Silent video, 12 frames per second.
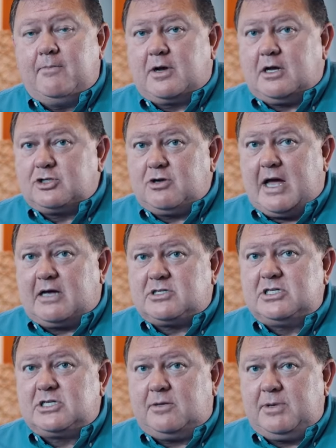Because your
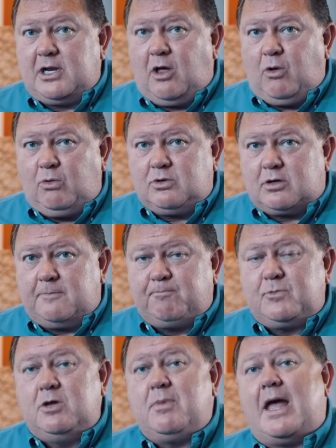house is a little bit older,
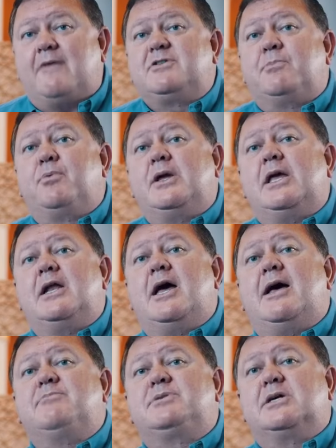you may have to bring it
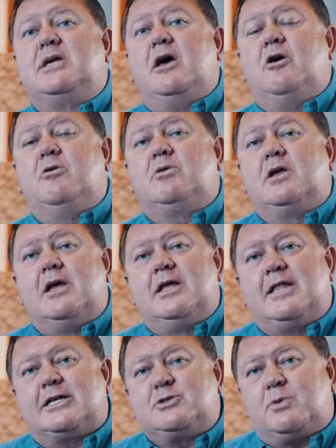up to code.
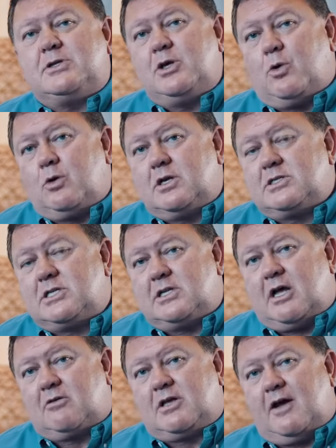That's what the ordinance and
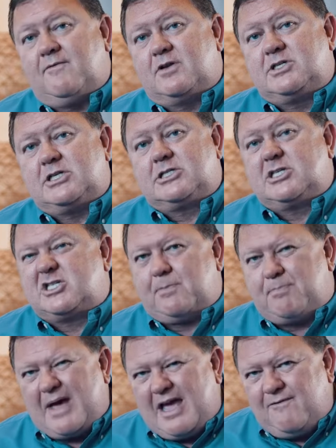law coverage is to
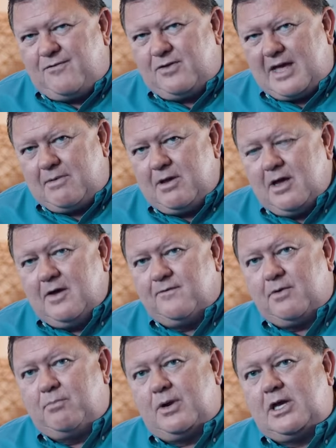pay for that,
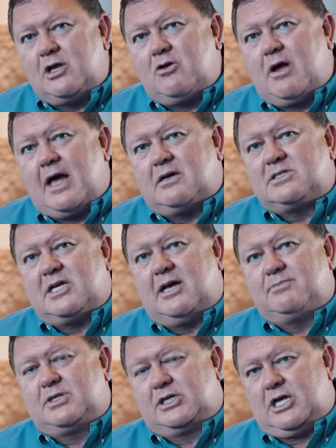for bringing your house
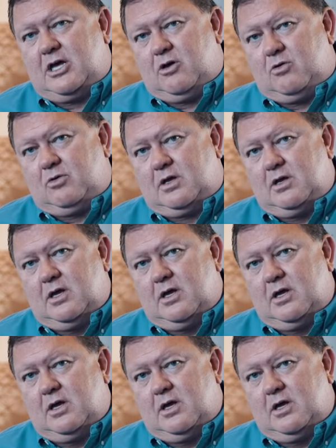up to code.